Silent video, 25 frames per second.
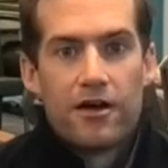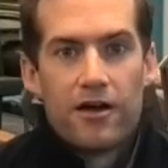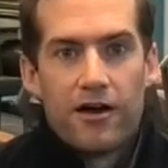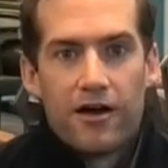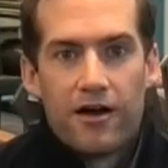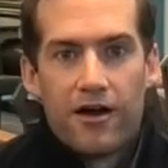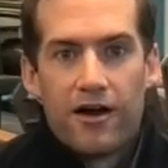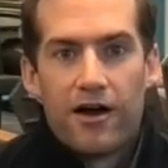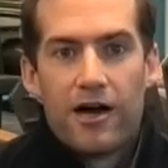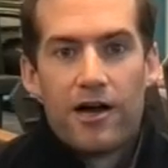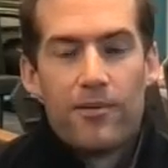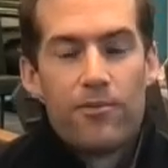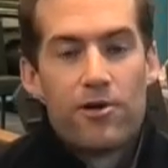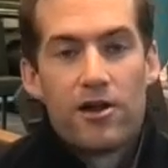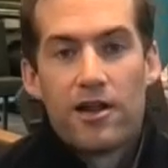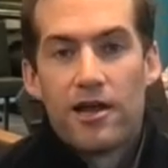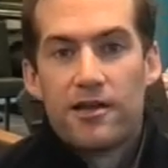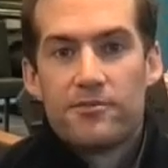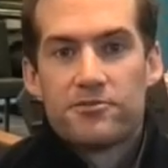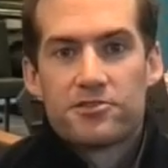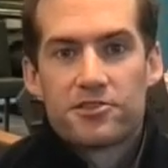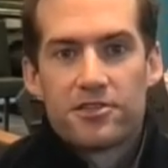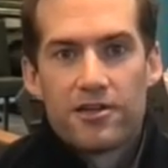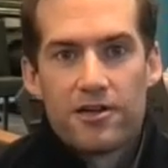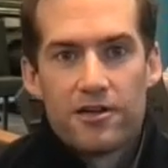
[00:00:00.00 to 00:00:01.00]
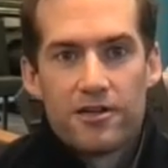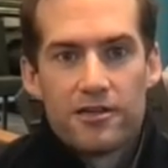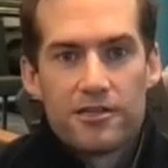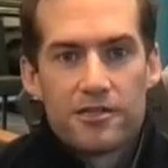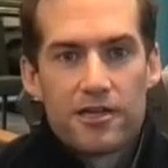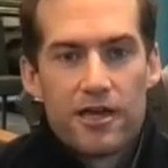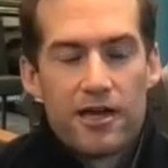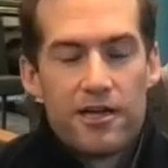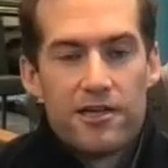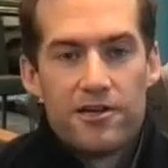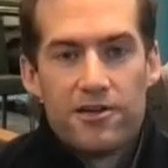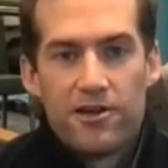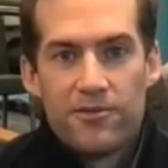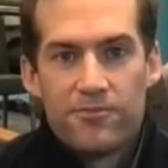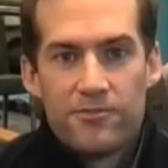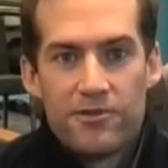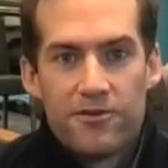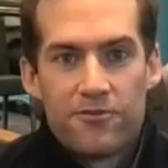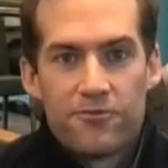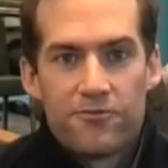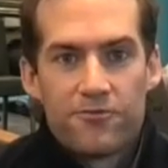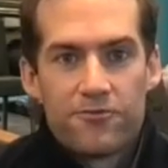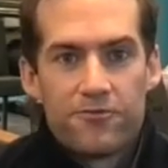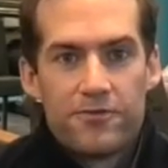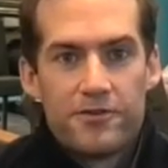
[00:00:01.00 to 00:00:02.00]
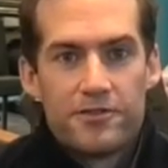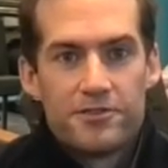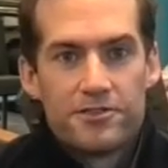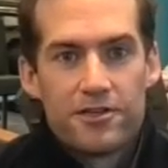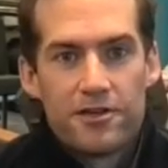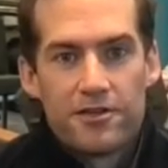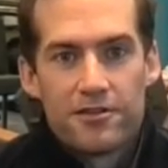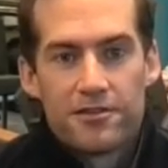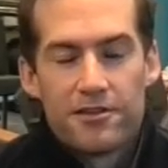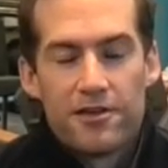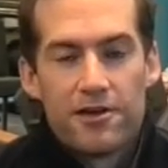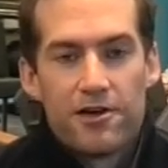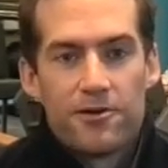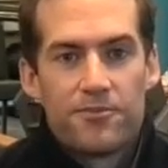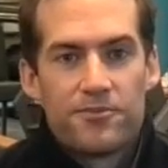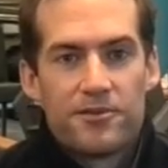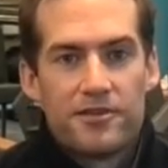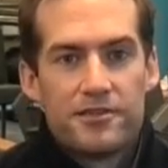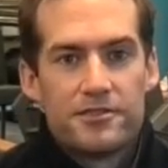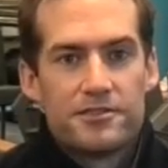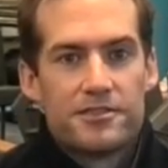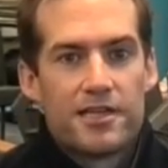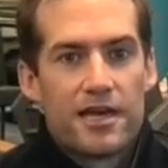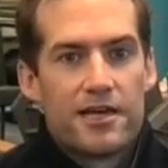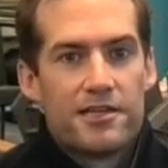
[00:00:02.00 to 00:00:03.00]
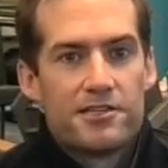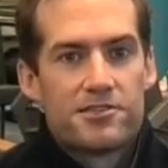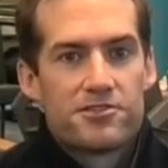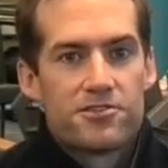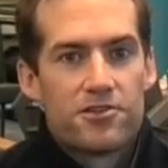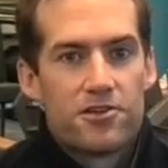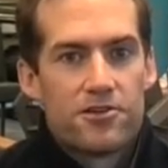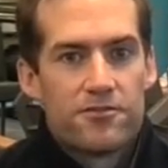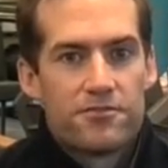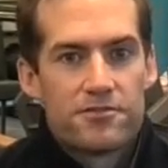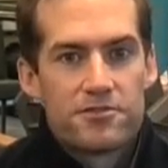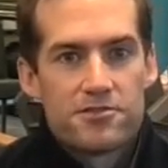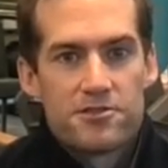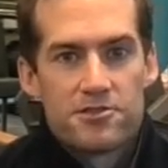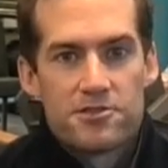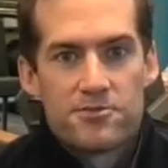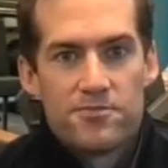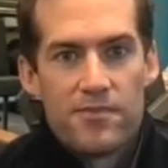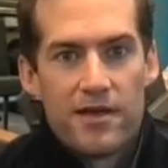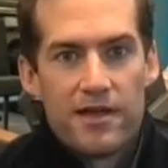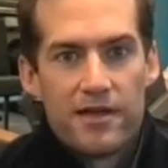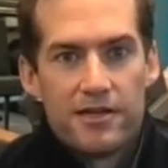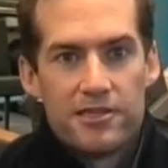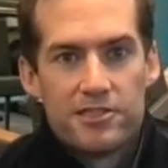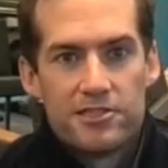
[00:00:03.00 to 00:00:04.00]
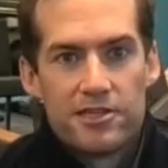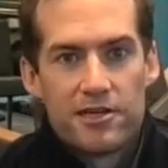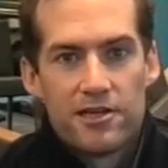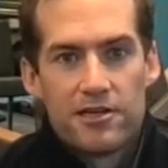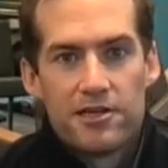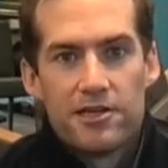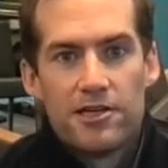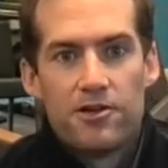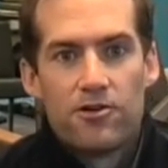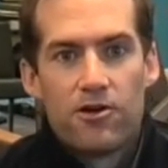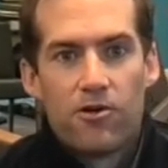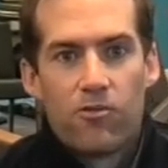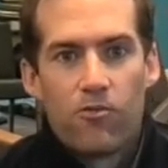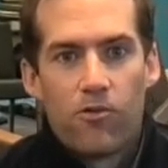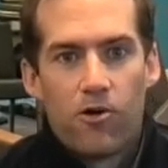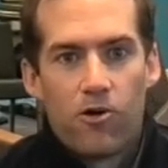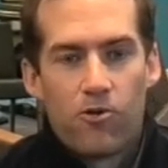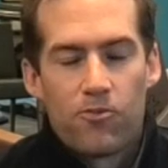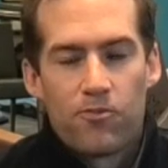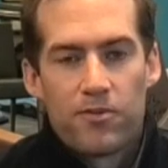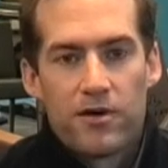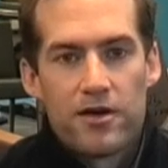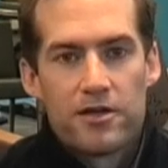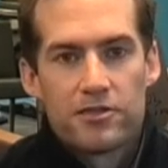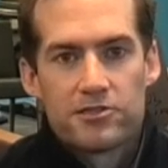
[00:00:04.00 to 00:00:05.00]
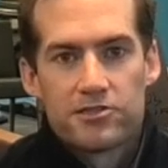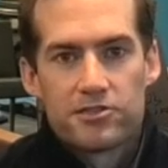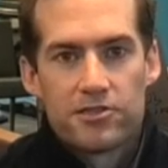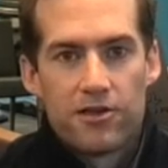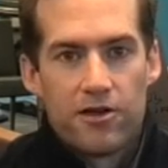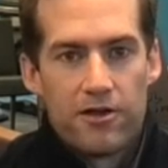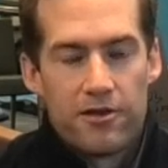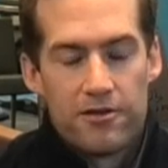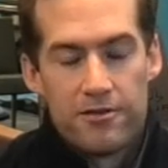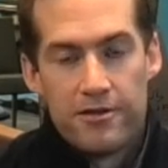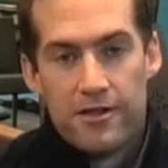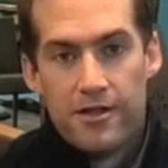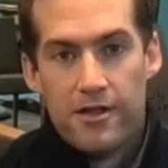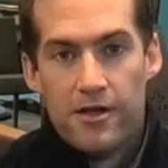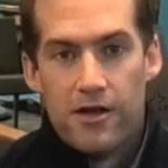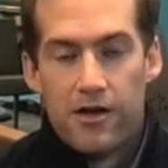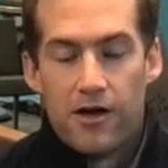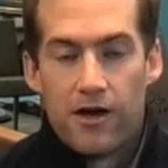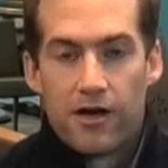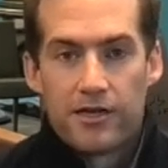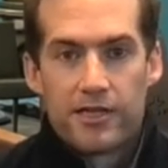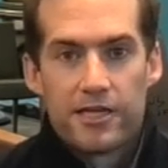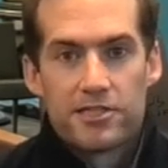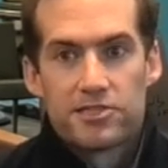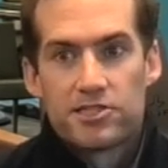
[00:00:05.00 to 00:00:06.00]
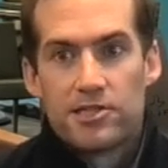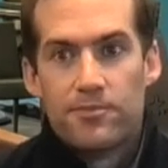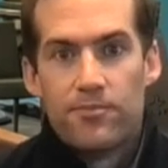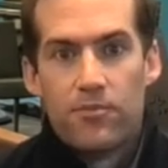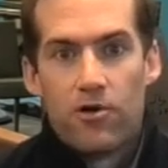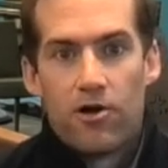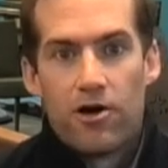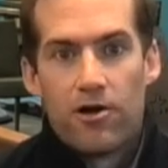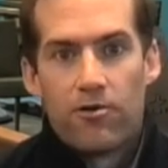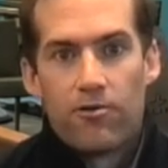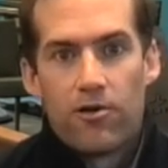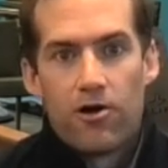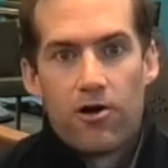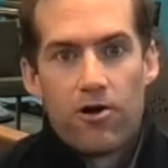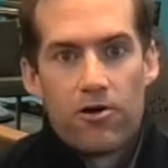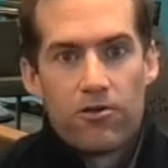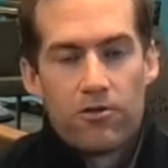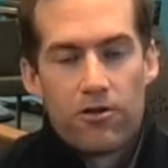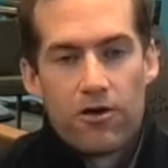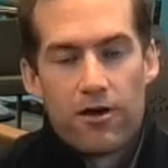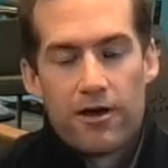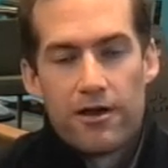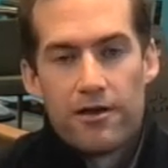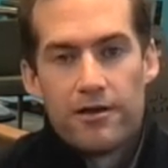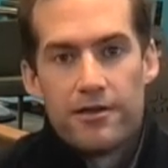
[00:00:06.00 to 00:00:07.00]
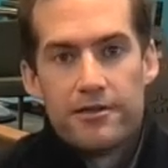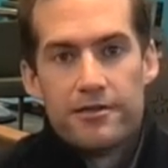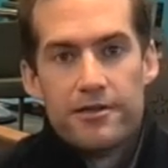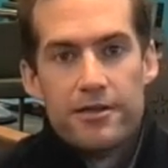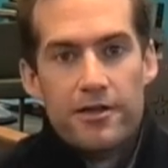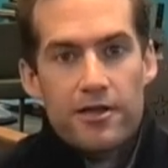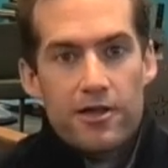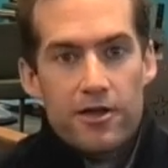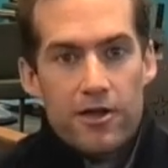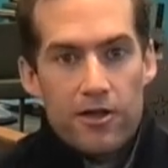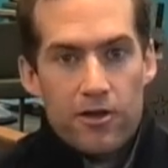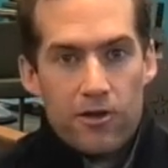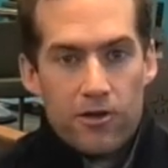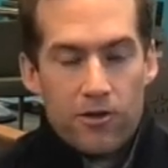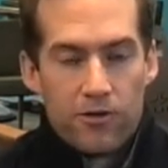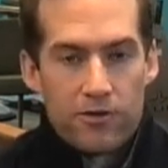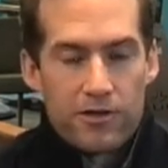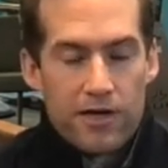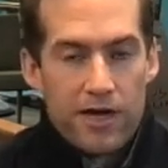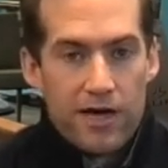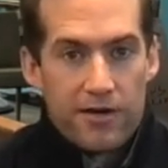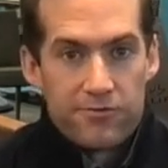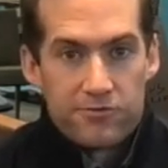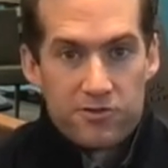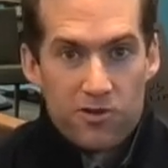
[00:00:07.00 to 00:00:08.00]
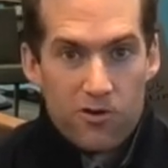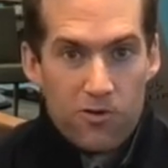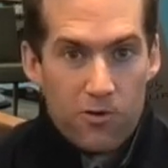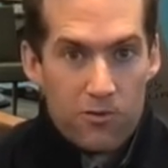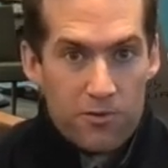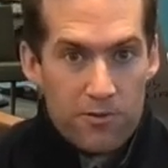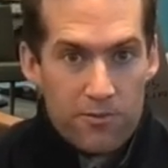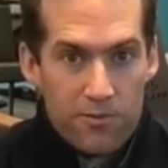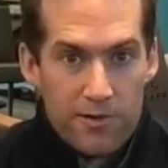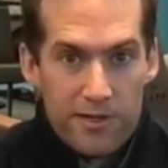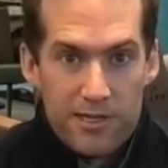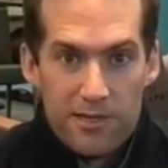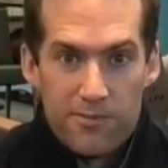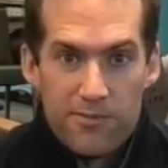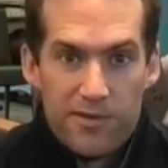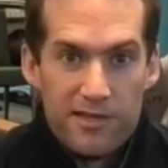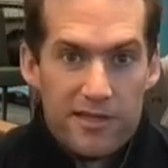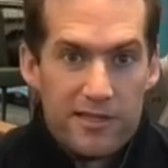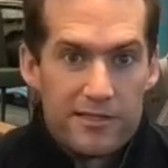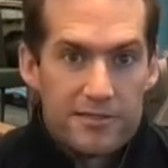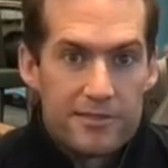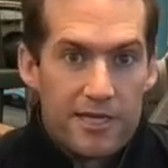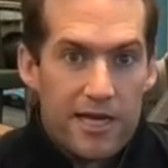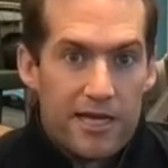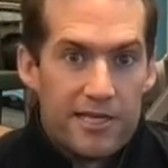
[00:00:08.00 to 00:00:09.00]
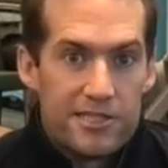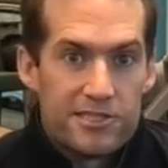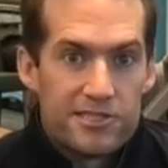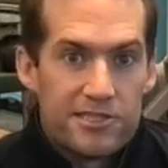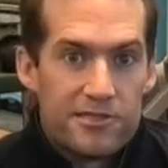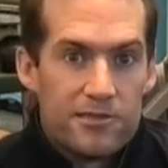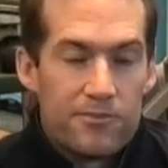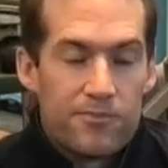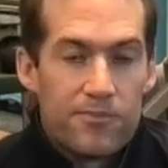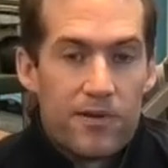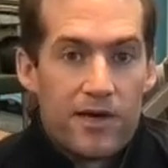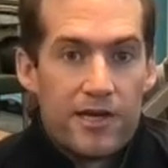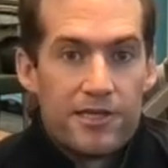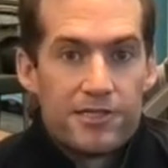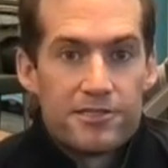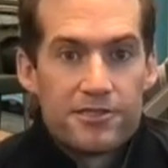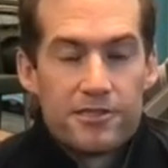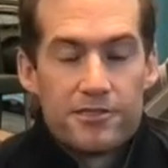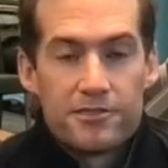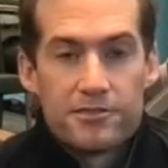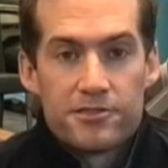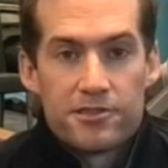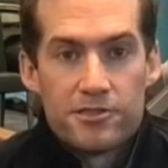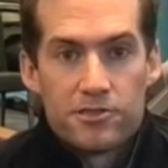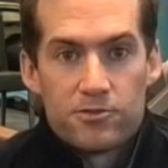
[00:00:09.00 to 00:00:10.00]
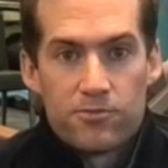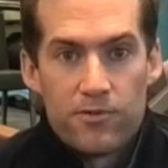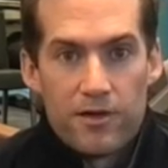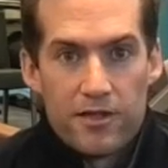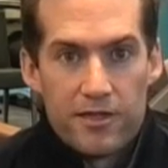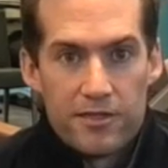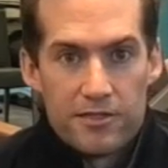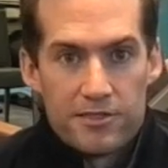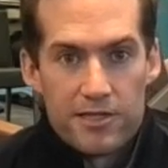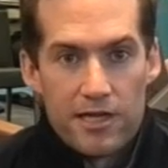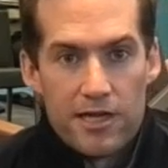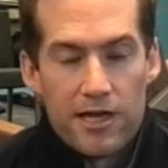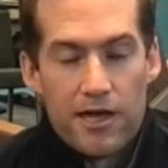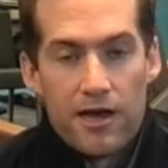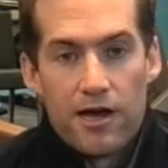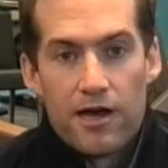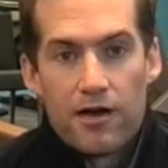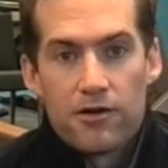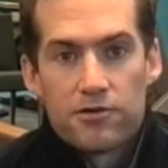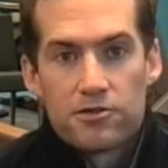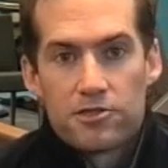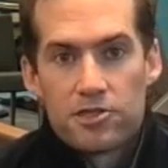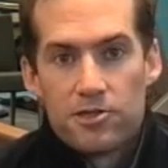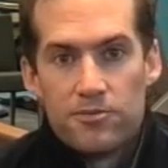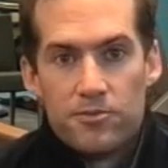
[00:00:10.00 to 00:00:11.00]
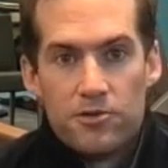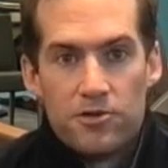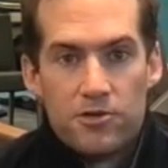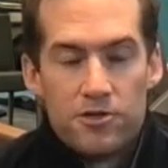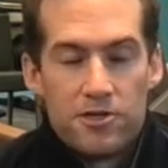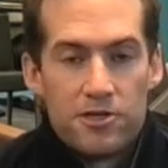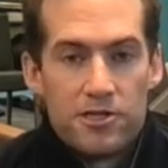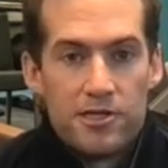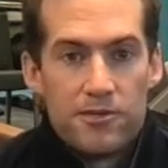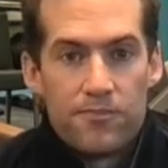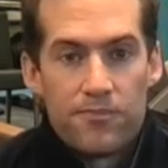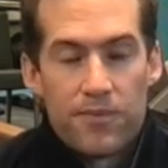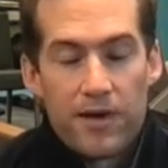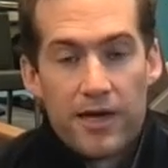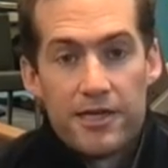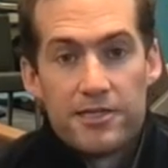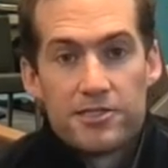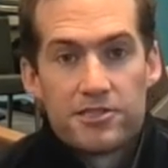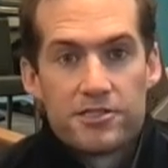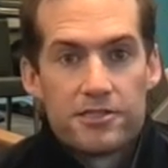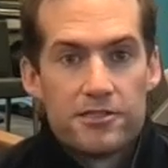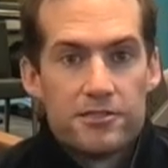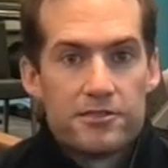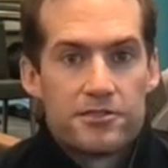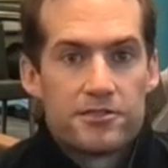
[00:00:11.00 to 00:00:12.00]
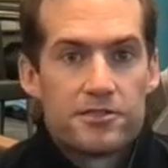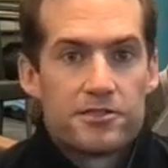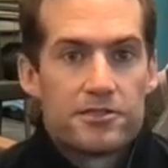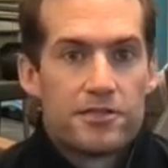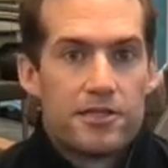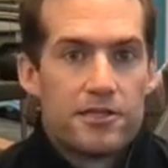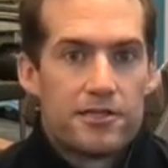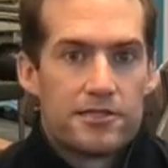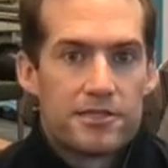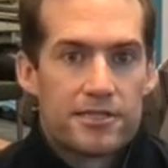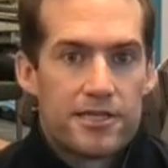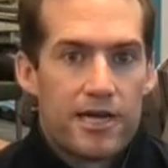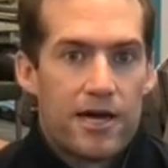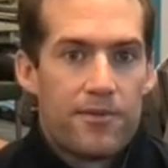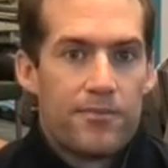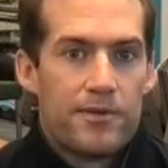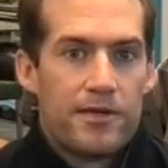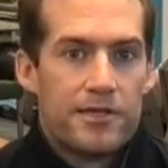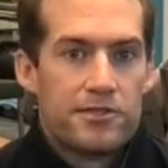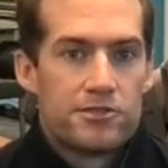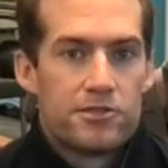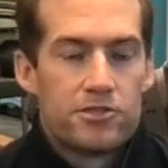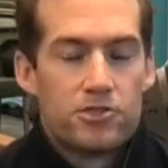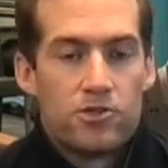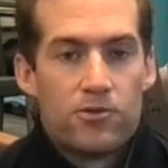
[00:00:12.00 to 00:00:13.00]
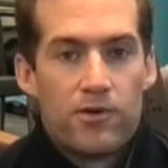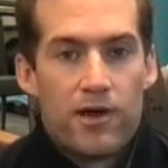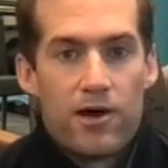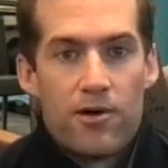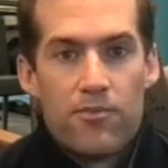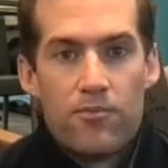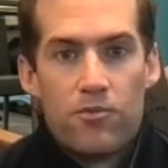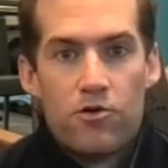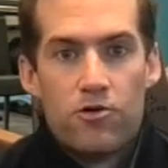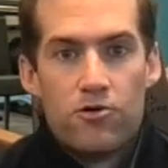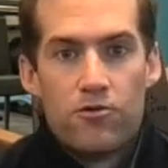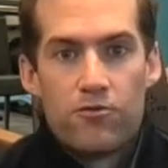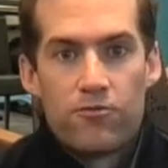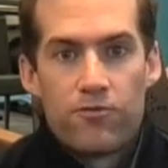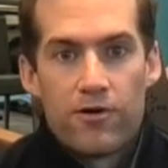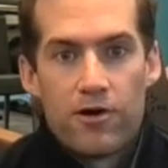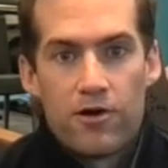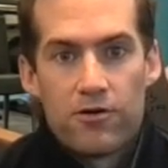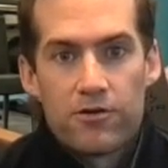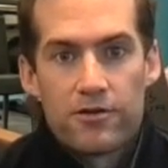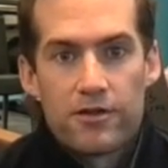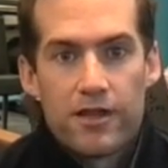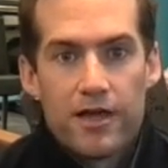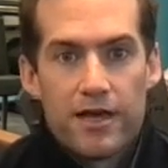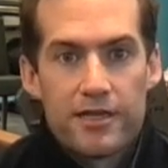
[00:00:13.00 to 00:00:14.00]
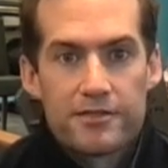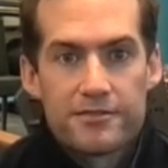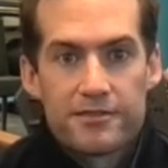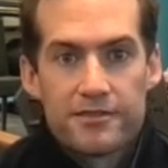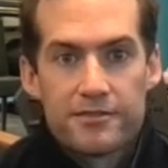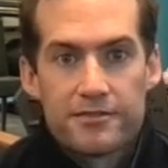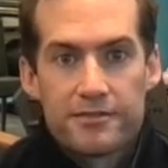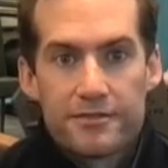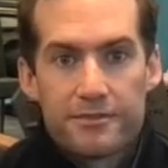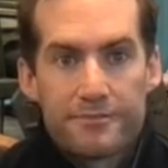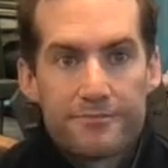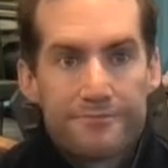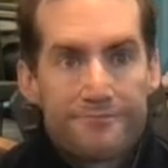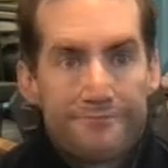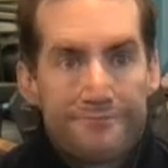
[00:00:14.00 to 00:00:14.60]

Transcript: Hi, my name's Cody Kane. I'm the Physiotherapy and Day Services Manager here at Wolper. So I guess in my role I look after all the rehabilitation patients as well as our community patients that come in to do our Move Well classes.